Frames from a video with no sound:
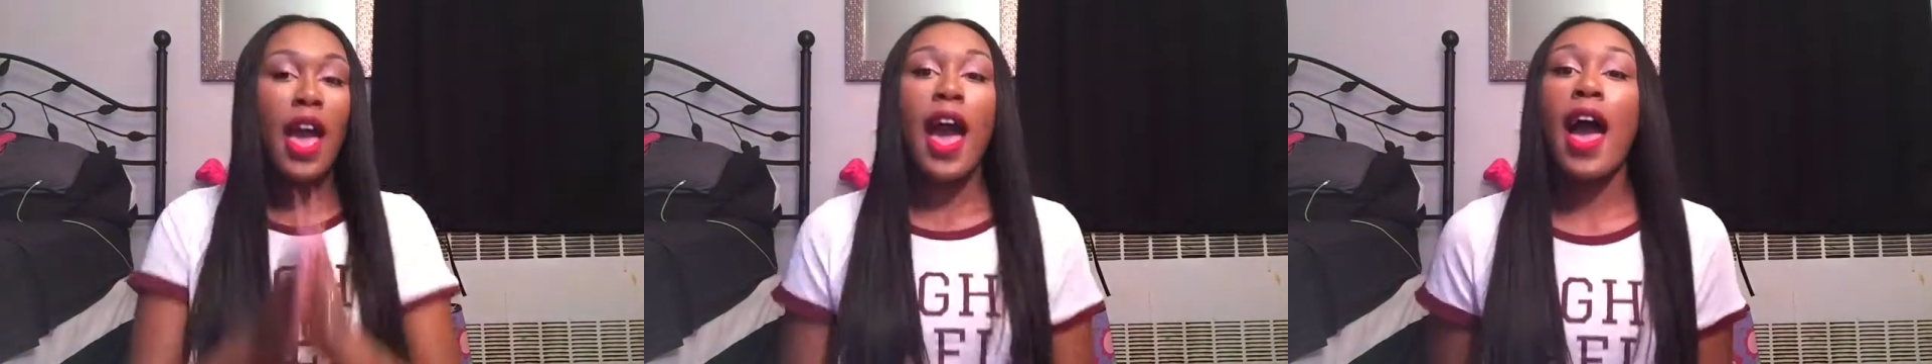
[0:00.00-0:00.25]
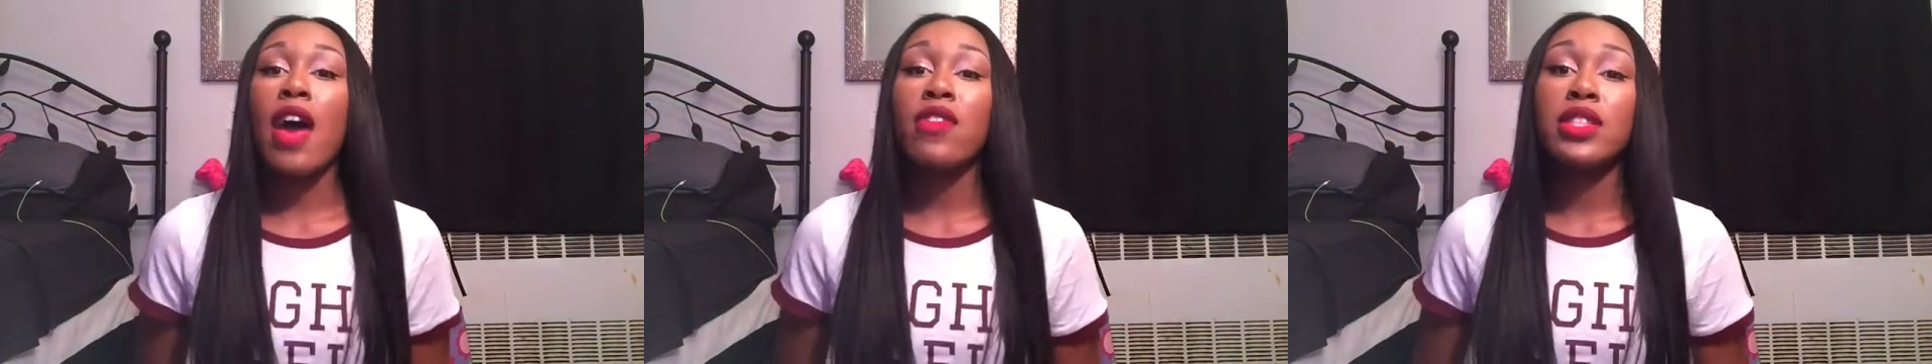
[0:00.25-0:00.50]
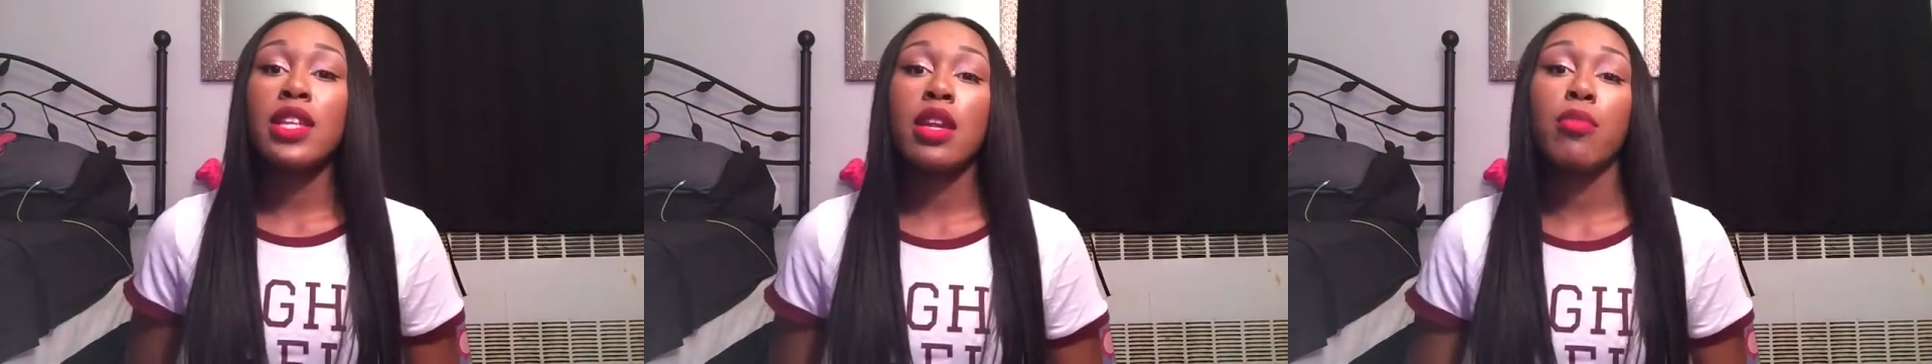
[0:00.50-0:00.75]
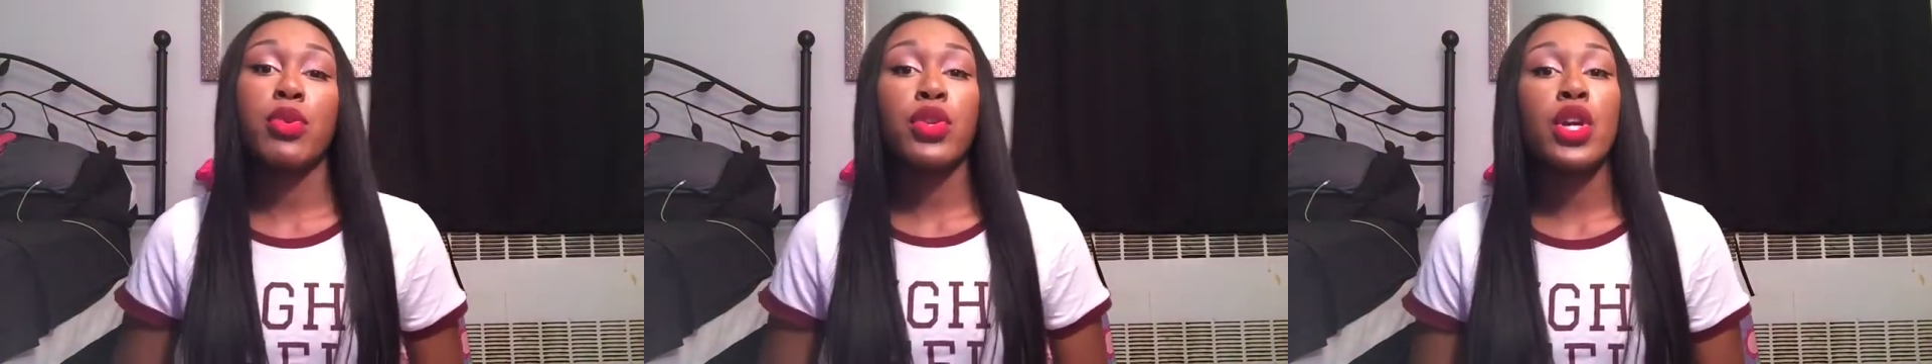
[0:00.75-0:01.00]
I haven't done
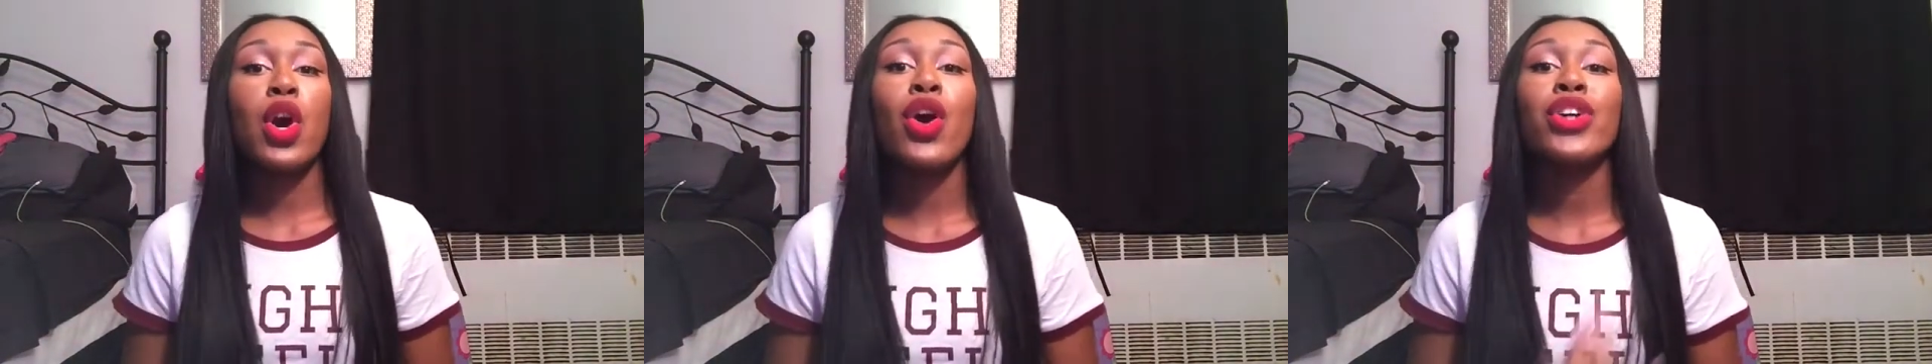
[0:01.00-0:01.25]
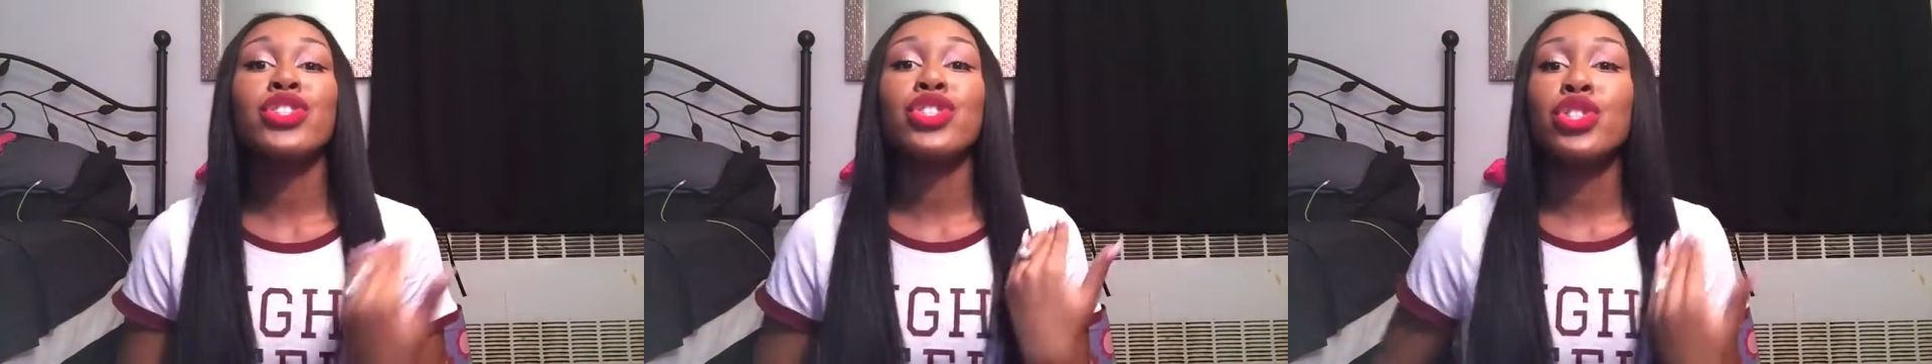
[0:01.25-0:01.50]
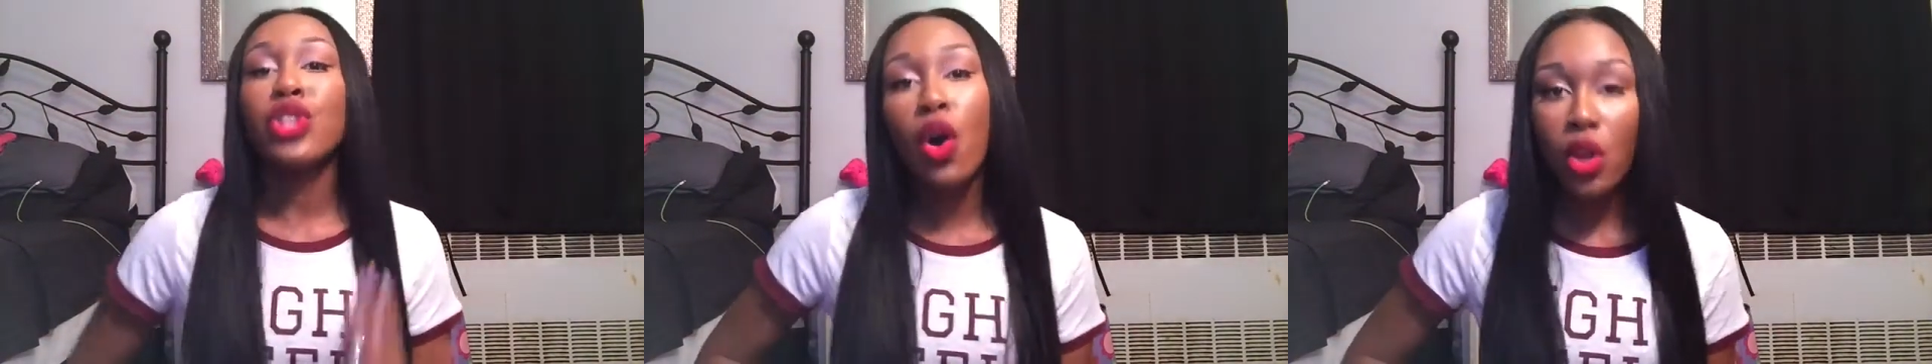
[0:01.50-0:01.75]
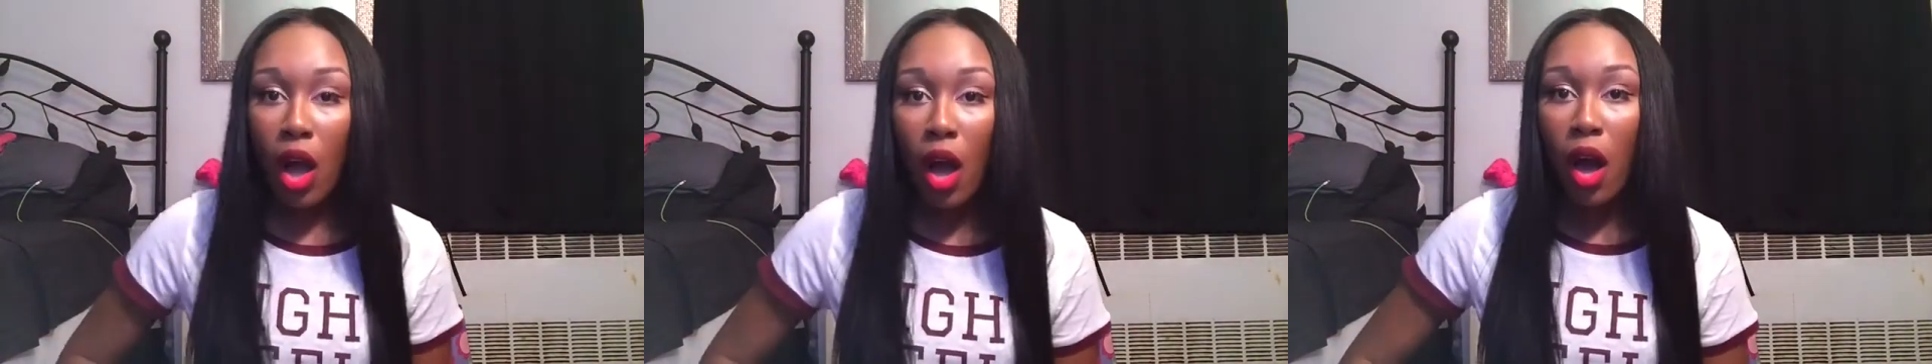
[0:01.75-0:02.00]
a beauty haul in so
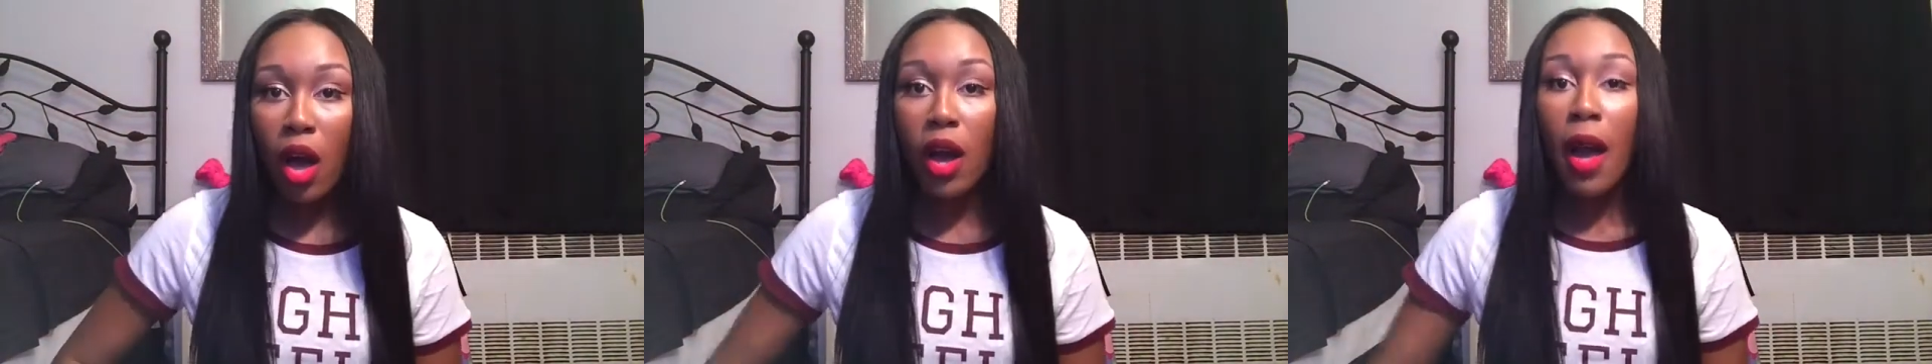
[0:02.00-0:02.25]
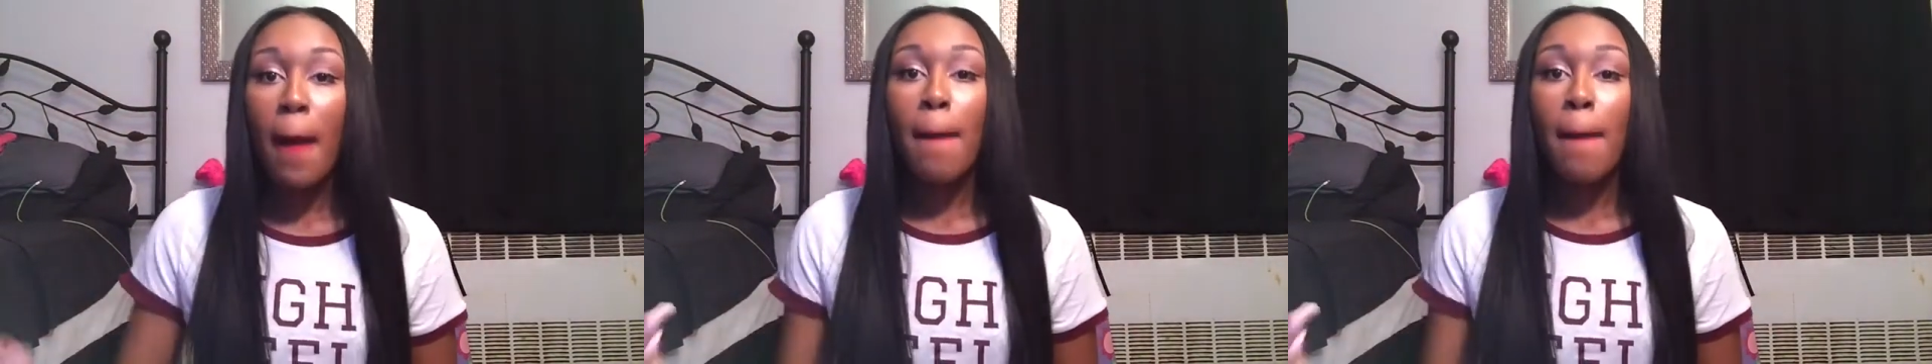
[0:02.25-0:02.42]
long,